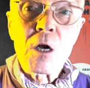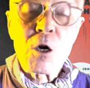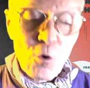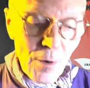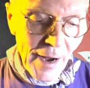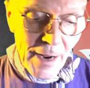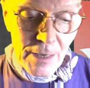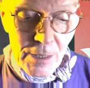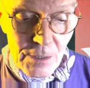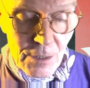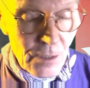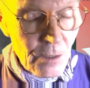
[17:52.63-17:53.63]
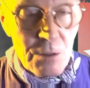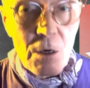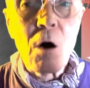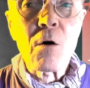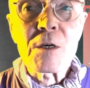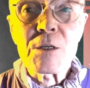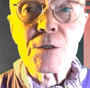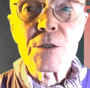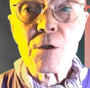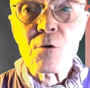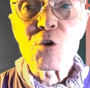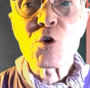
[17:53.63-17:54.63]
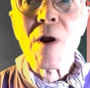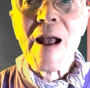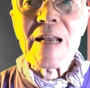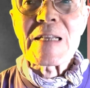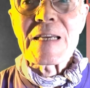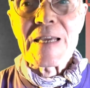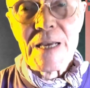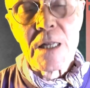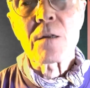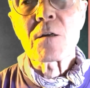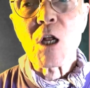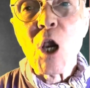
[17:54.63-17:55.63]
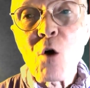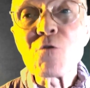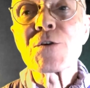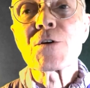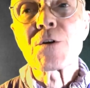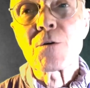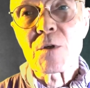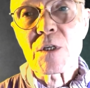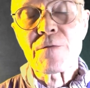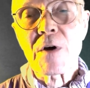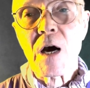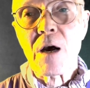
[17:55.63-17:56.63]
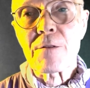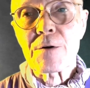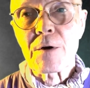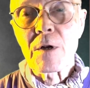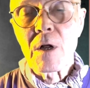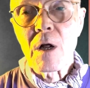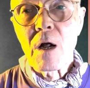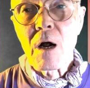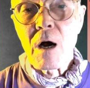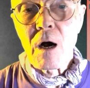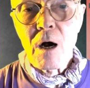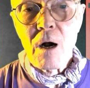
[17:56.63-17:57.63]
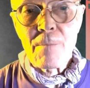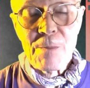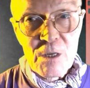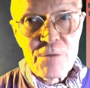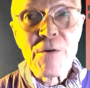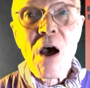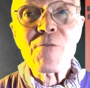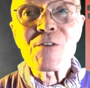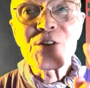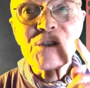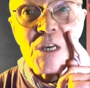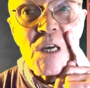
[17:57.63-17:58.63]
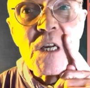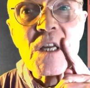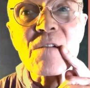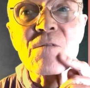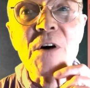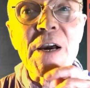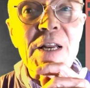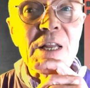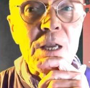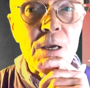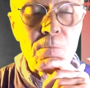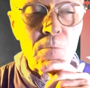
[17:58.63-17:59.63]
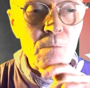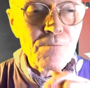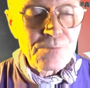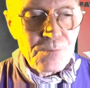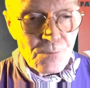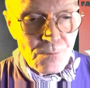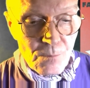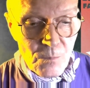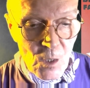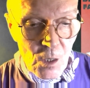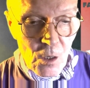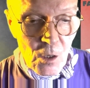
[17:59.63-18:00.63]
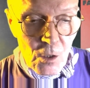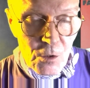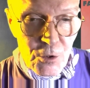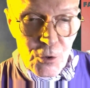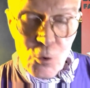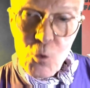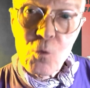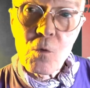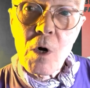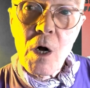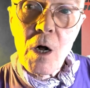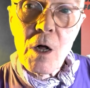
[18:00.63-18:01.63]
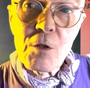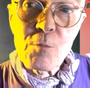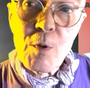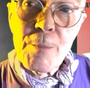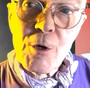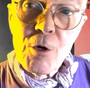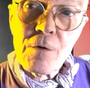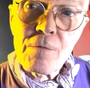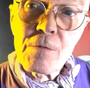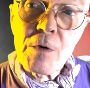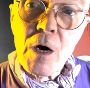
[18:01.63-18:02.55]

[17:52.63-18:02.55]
Craig is always, you know, trying to get closer to his father. His father did invite him to the premiere of